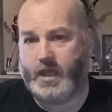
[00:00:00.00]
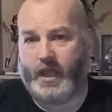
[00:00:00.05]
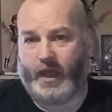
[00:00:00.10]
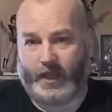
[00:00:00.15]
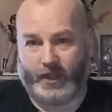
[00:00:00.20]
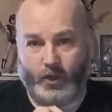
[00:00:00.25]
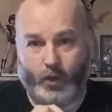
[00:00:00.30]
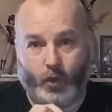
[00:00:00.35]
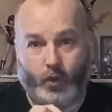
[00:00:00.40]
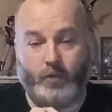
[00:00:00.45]

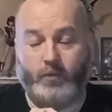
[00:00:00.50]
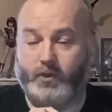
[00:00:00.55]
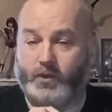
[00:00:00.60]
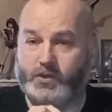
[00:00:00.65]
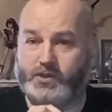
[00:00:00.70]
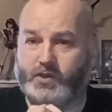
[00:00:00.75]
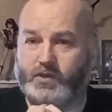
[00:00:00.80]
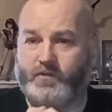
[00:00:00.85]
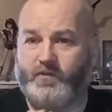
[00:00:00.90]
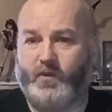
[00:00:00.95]
I hope
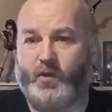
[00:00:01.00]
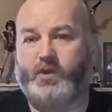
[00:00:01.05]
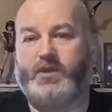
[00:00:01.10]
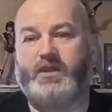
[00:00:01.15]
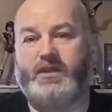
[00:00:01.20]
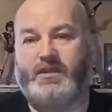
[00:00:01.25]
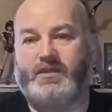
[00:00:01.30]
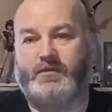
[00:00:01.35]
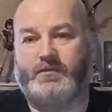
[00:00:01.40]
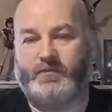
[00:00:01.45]
those who
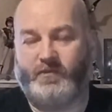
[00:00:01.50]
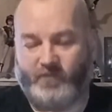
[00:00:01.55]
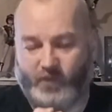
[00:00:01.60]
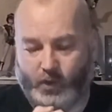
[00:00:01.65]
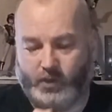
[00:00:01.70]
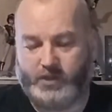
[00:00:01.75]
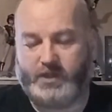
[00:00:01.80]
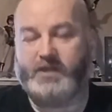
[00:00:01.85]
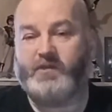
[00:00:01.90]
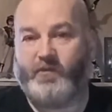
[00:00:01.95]
voted
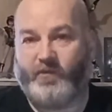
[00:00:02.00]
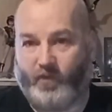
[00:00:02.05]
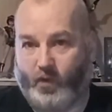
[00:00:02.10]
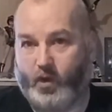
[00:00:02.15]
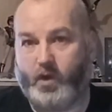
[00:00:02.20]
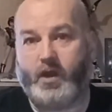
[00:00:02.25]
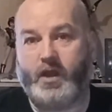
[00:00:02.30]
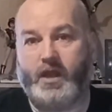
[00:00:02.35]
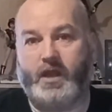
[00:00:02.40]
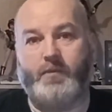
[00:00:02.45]

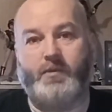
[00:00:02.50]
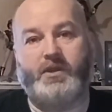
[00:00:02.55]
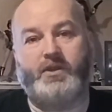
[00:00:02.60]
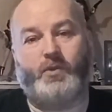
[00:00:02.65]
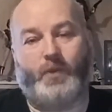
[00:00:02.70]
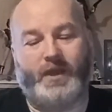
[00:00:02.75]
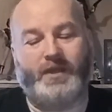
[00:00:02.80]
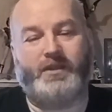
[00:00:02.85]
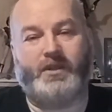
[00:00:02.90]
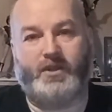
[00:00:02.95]
for him in
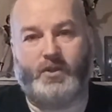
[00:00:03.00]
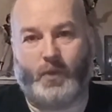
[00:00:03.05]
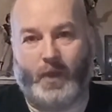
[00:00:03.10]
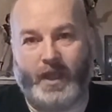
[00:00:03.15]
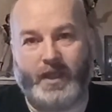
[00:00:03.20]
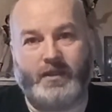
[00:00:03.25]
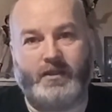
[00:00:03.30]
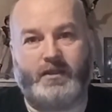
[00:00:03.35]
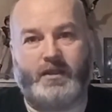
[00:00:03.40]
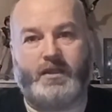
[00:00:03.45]

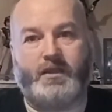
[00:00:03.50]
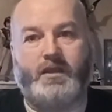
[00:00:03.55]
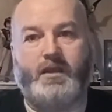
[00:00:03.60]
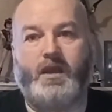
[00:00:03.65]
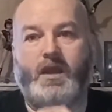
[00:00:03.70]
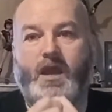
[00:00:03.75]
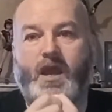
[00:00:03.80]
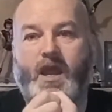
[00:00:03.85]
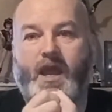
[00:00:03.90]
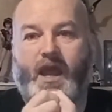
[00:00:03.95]
2020
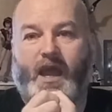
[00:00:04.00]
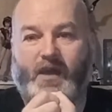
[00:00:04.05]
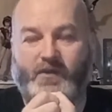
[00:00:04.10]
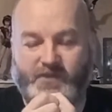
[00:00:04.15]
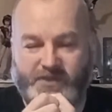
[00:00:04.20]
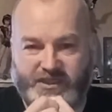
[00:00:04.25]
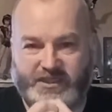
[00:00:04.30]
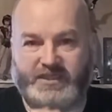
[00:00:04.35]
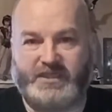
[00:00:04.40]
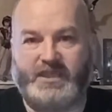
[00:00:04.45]
have
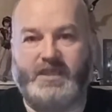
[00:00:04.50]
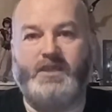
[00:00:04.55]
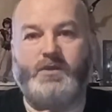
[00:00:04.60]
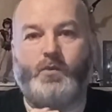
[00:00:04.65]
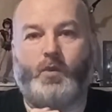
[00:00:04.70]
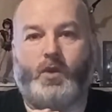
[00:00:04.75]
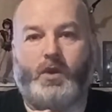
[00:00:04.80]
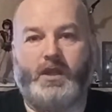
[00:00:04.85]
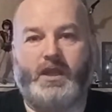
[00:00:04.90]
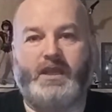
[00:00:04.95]
seen
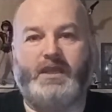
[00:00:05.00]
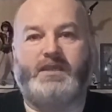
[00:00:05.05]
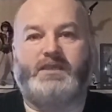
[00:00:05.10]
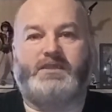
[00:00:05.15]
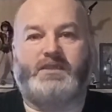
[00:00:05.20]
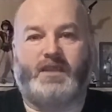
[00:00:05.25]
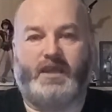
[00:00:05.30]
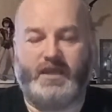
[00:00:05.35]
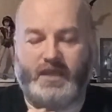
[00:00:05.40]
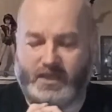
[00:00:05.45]
what he
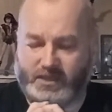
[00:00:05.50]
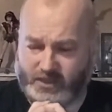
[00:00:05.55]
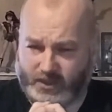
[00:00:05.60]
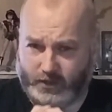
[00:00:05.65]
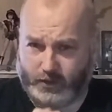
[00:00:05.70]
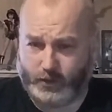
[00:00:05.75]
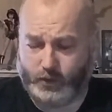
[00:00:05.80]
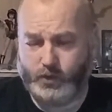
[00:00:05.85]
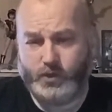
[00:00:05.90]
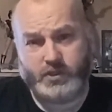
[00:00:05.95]
is like as a
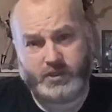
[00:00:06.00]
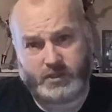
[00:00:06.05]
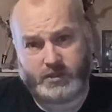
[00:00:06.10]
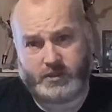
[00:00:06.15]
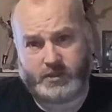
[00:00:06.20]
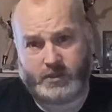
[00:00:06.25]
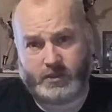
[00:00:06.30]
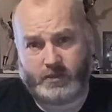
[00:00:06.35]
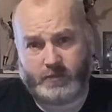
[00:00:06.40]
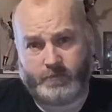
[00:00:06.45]

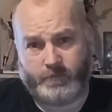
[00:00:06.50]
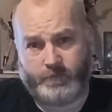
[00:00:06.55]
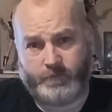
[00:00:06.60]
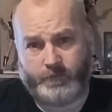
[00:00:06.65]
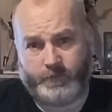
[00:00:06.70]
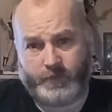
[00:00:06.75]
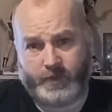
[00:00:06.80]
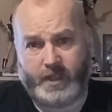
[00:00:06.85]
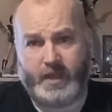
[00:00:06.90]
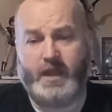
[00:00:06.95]
loser
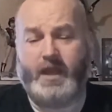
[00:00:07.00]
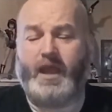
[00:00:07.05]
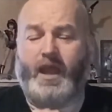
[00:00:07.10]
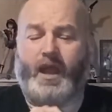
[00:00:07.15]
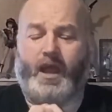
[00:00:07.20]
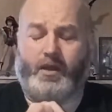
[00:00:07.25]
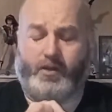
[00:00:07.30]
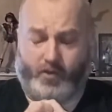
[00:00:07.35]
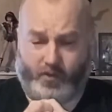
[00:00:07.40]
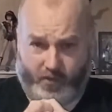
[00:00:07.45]

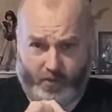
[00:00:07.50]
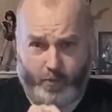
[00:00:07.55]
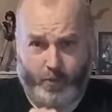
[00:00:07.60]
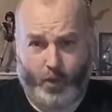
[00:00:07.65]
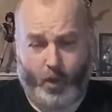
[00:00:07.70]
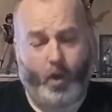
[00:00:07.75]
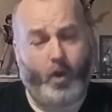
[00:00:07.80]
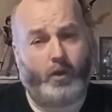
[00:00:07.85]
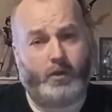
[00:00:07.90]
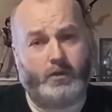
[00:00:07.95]
and are
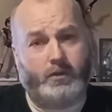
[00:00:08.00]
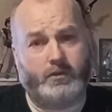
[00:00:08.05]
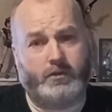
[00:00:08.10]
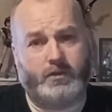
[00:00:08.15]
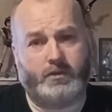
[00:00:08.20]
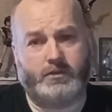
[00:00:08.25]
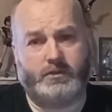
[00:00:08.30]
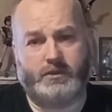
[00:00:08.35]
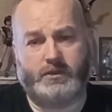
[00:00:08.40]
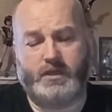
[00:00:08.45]
appalled.
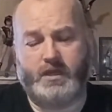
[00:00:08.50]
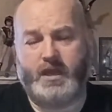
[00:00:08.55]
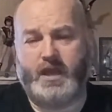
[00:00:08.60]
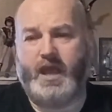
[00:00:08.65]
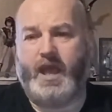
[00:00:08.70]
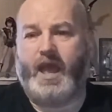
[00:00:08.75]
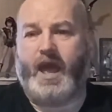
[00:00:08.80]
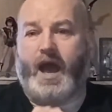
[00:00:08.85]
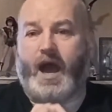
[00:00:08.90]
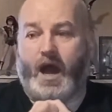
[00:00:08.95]

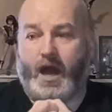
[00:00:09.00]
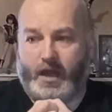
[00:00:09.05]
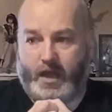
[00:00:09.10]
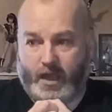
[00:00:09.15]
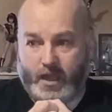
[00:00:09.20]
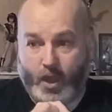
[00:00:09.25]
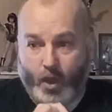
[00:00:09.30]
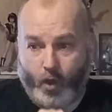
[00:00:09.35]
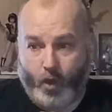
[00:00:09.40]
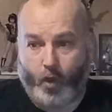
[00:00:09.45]
And
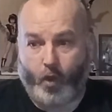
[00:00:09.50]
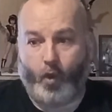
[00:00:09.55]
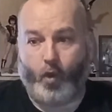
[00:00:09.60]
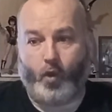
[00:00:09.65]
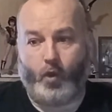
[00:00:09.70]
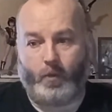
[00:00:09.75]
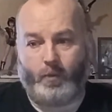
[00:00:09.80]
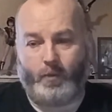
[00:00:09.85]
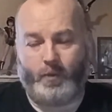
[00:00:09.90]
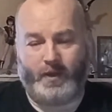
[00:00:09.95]
I
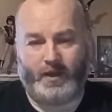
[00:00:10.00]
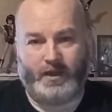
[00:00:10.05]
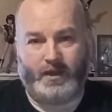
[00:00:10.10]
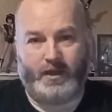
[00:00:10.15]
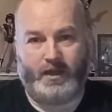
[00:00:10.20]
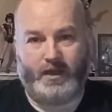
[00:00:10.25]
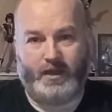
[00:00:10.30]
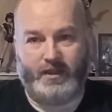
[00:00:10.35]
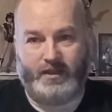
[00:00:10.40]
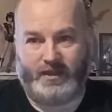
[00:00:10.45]
hope
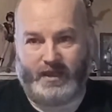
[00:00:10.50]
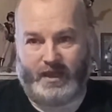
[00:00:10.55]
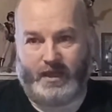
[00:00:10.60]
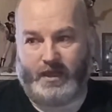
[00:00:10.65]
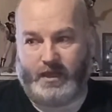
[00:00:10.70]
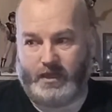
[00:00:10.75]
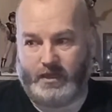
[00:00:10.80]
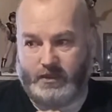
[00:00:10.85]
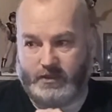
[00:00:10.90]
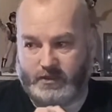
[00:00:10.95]

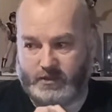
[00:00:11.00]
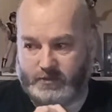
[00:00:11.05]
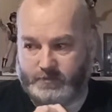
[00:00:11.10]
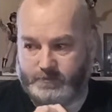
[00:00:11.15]
that